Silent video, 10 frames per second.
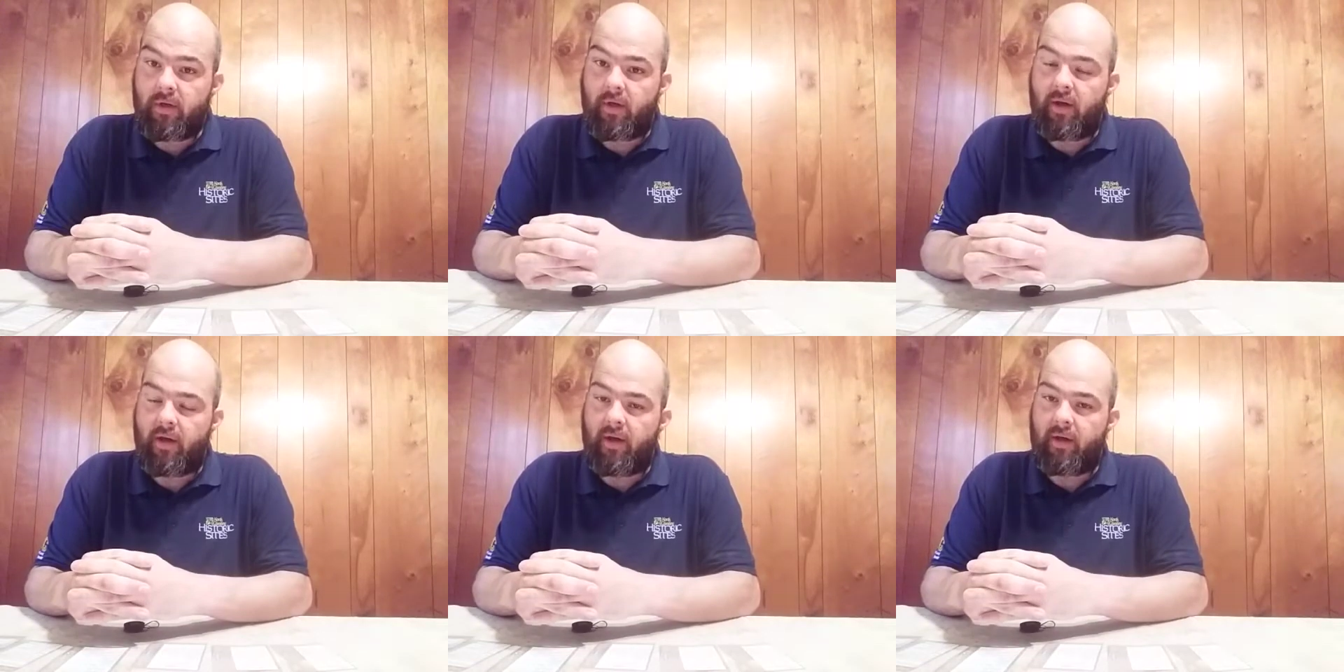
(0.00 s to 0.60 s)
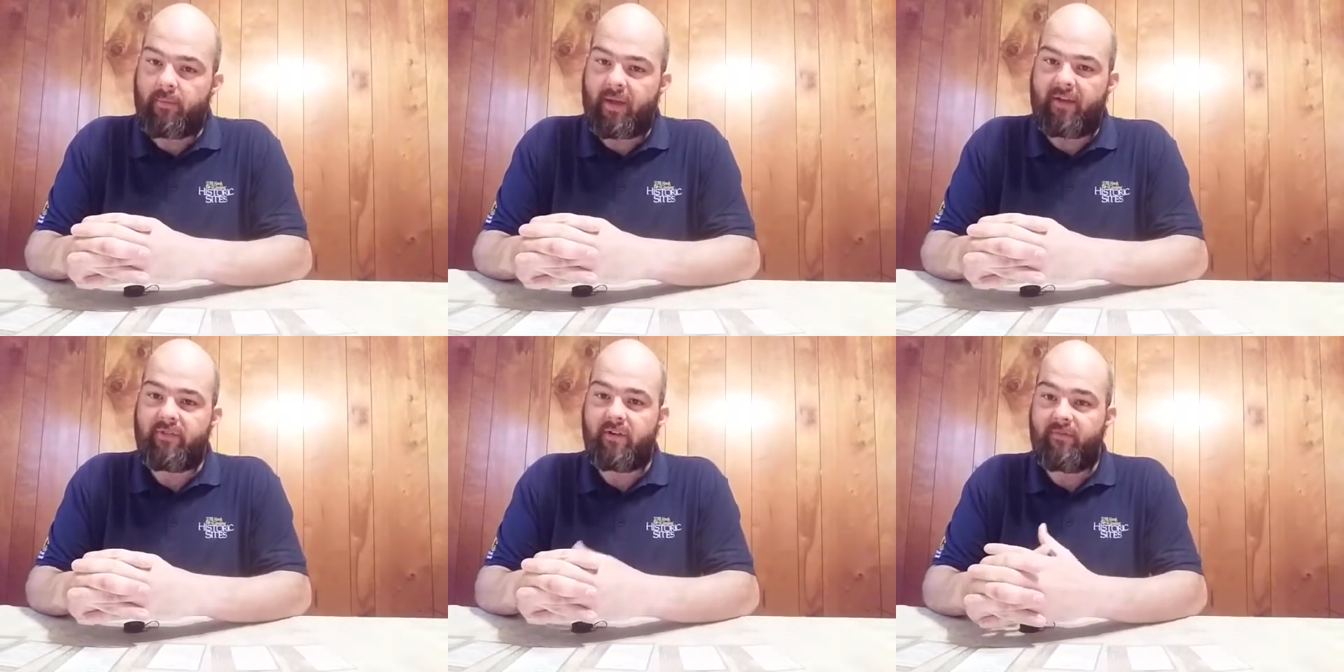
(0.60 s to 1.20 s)
They
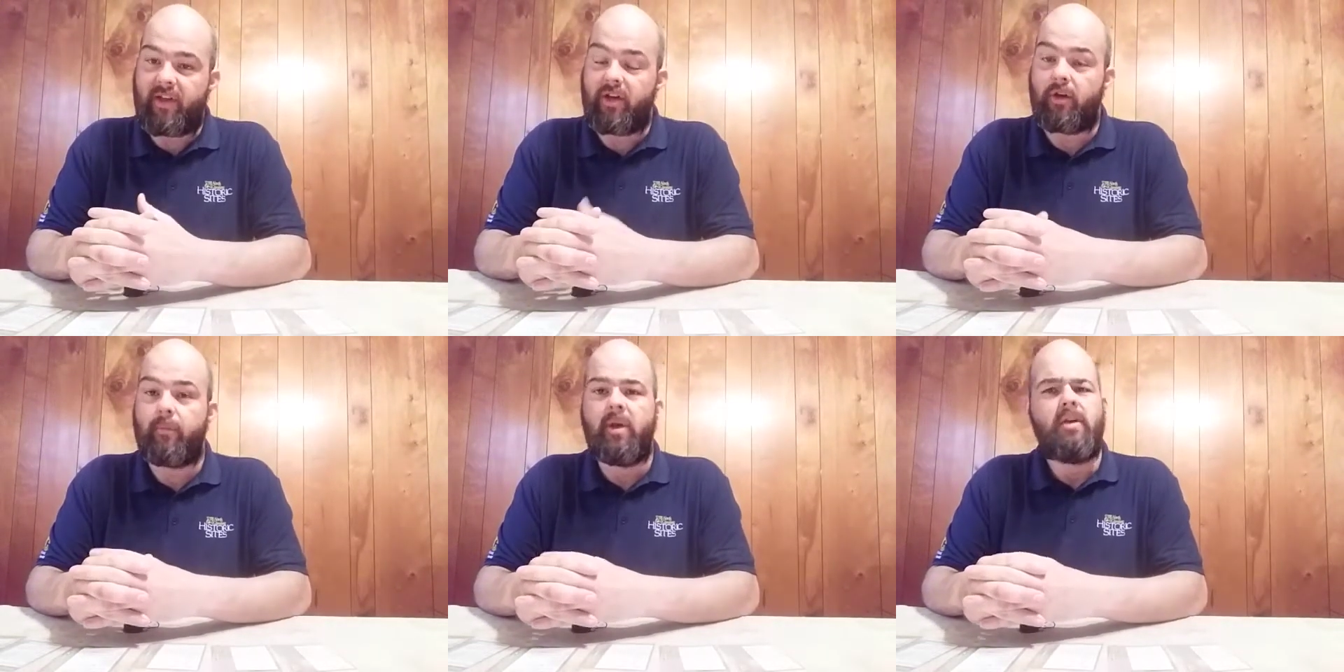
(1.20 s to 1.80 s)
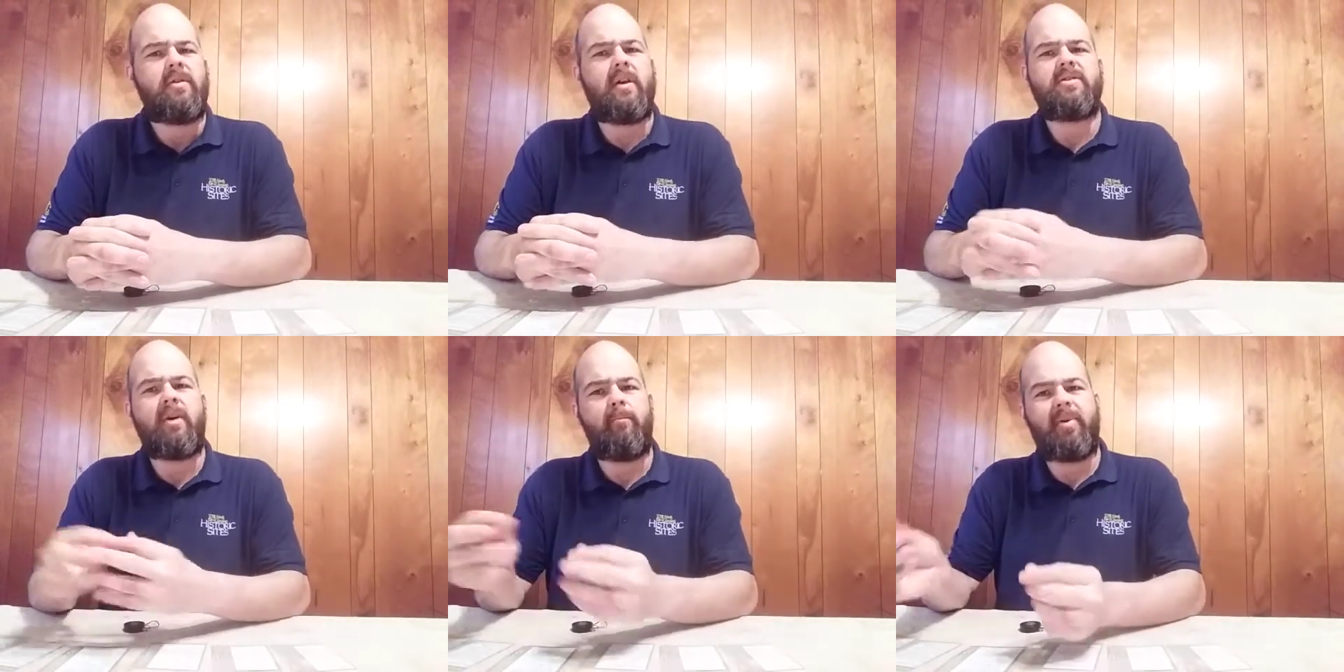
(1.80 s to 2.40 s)
haven't invented them. There's
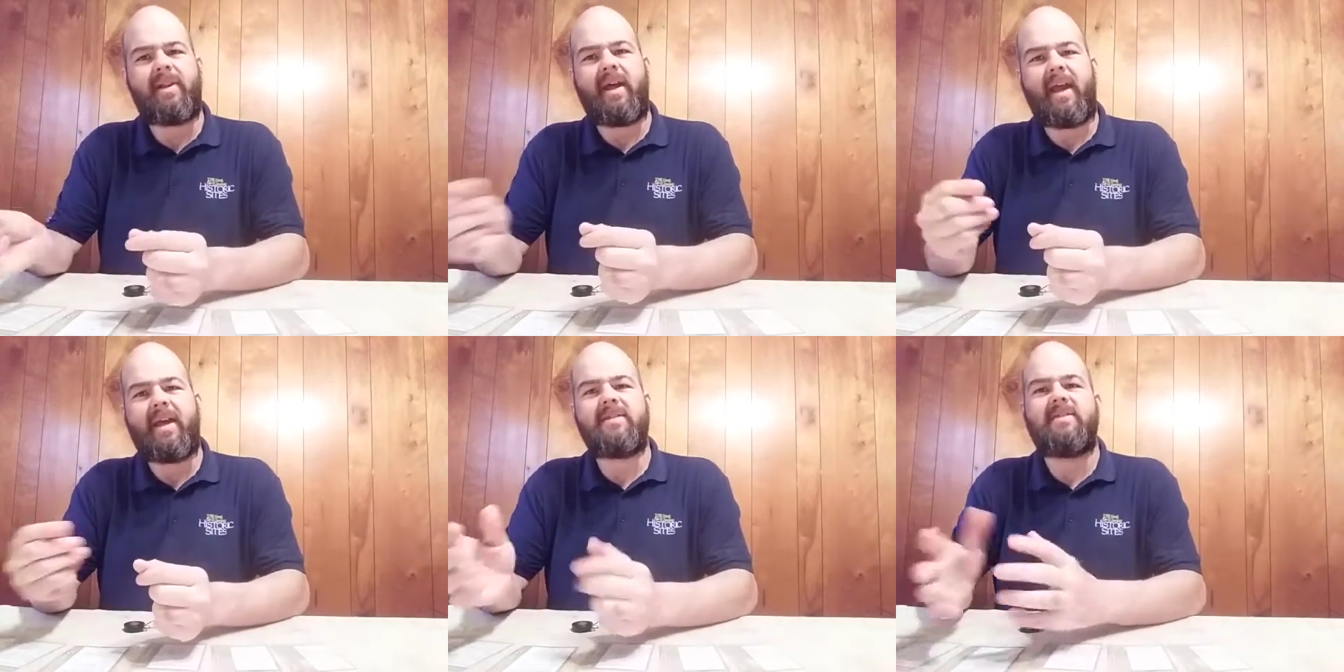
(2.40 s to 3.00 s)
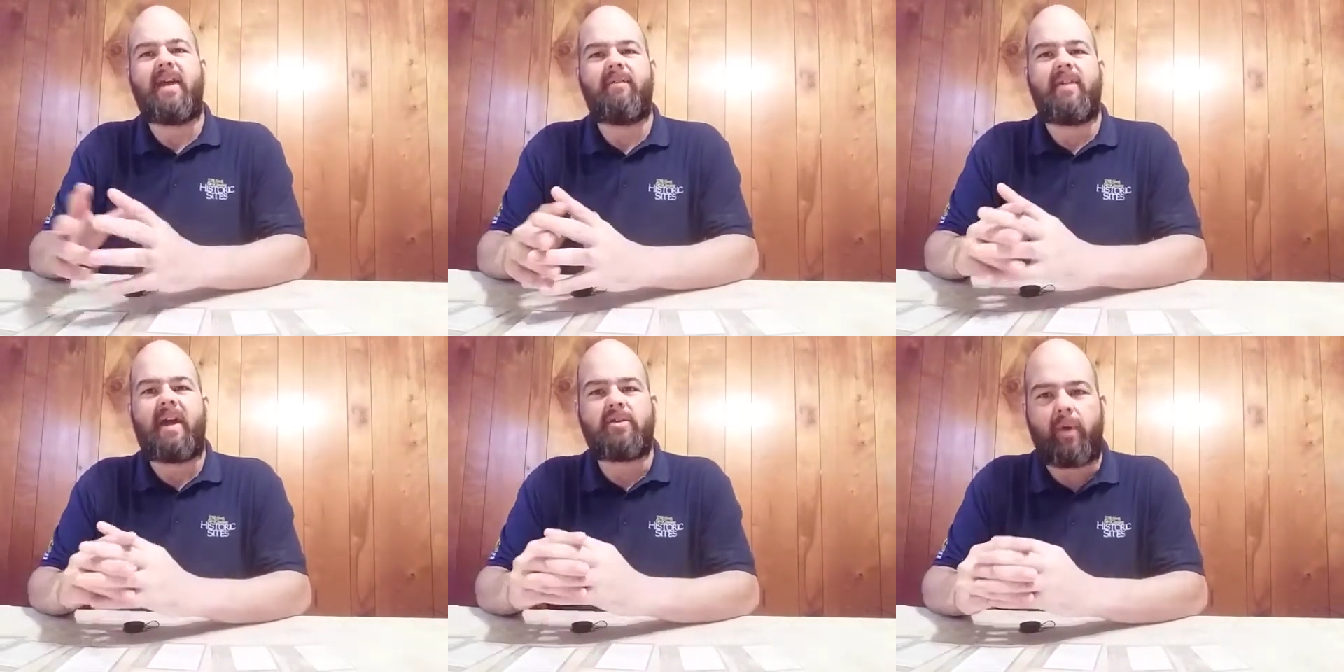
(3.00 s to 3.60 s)
some plants that have
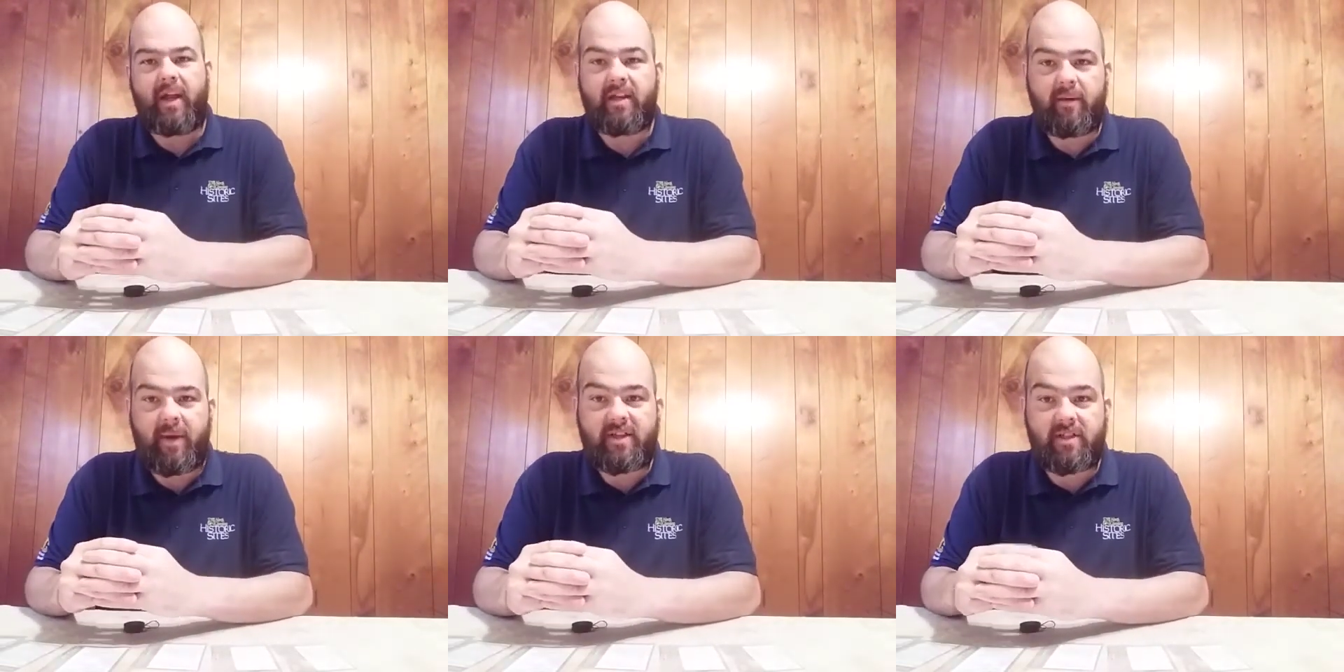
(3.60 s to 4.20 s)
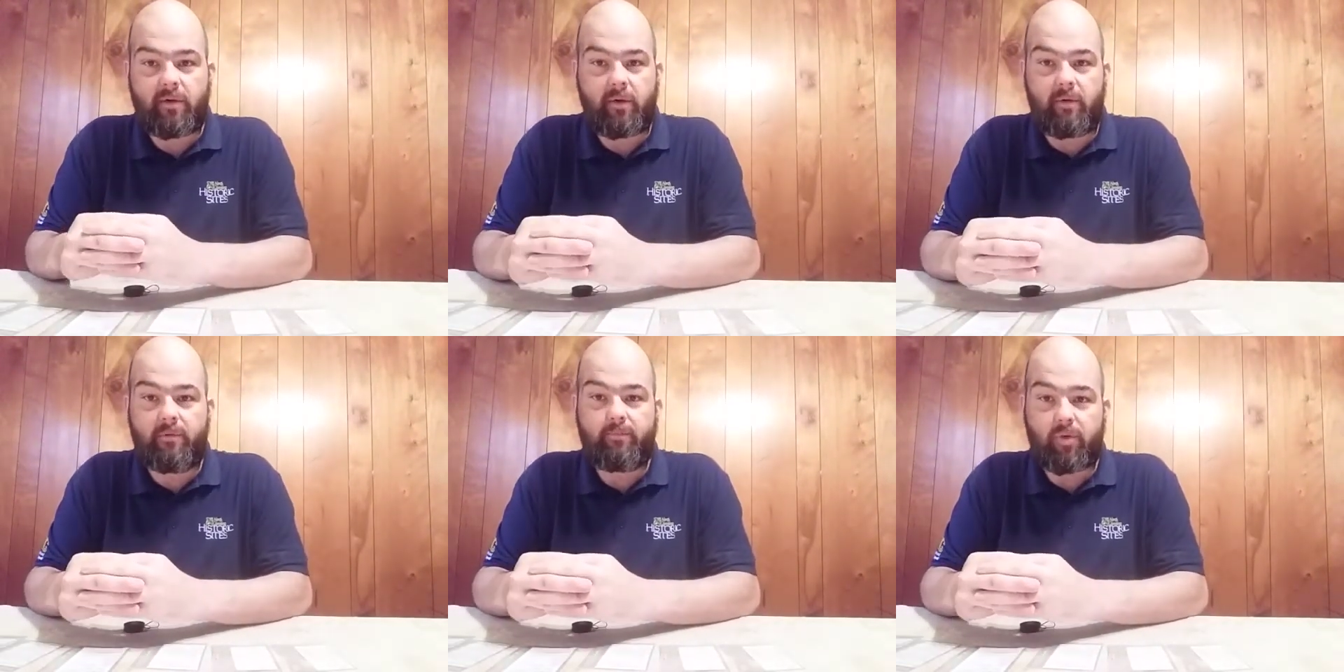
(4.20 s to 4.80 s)
natural
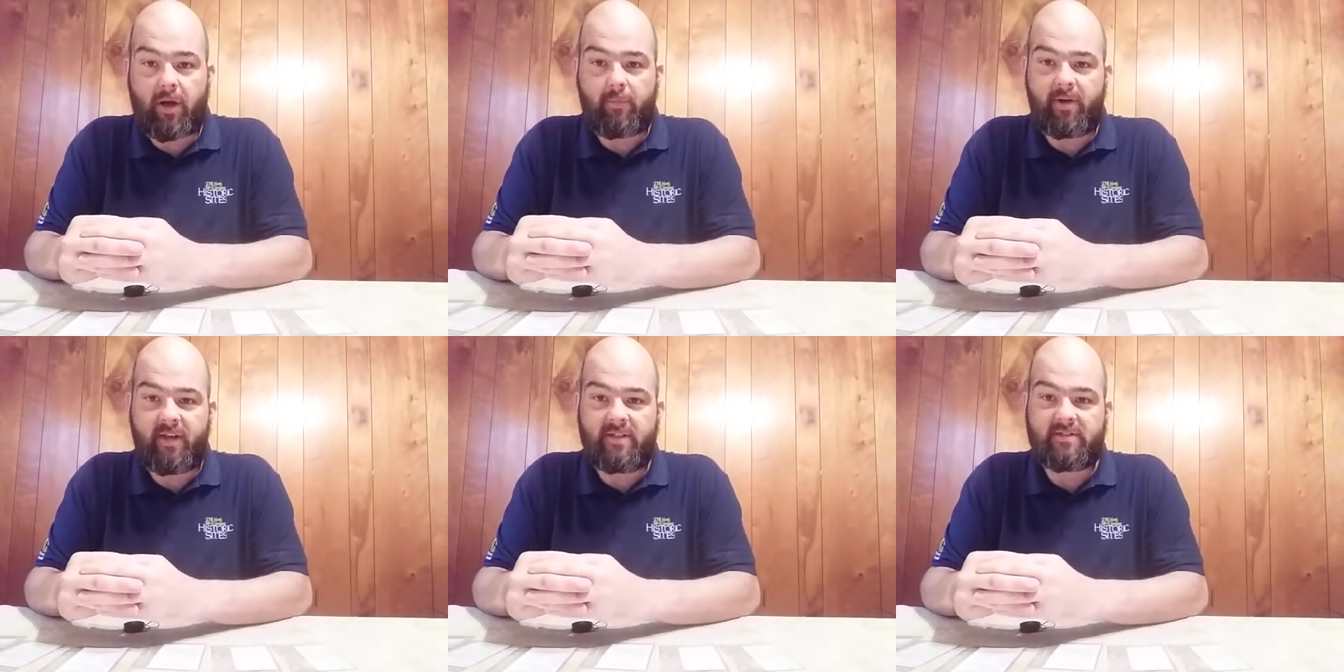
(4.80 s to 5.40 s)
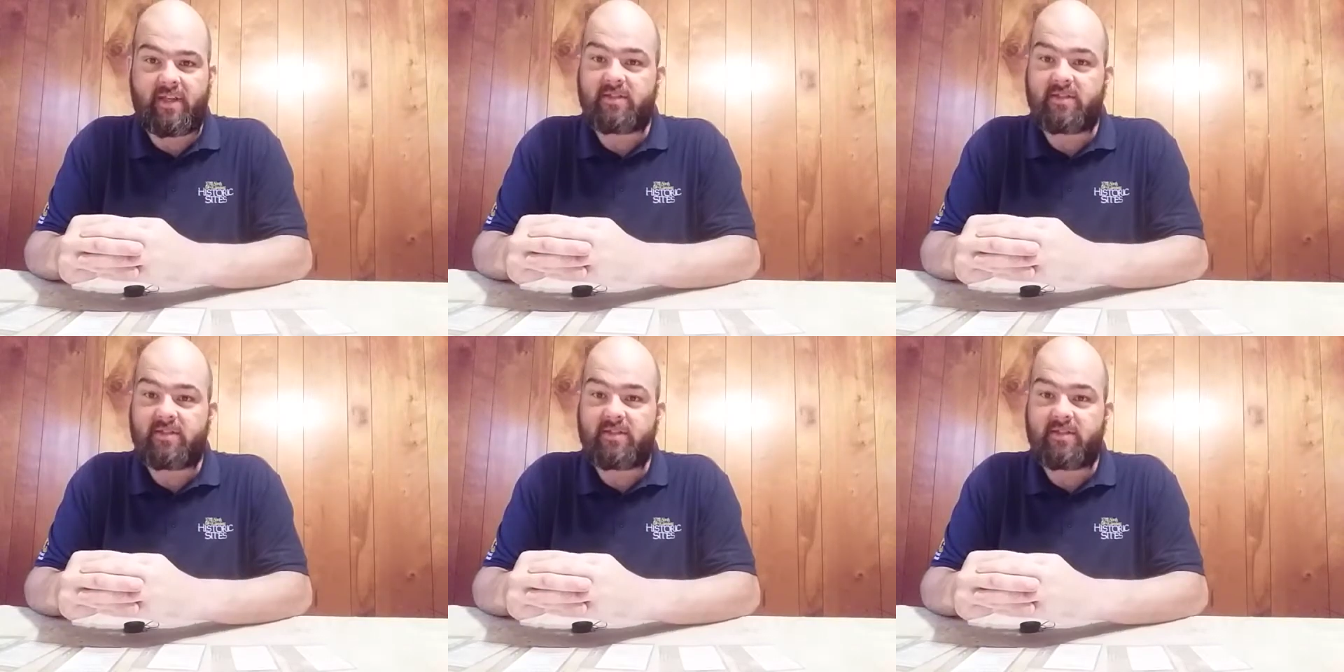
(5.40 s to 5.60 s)
antibacterial properties.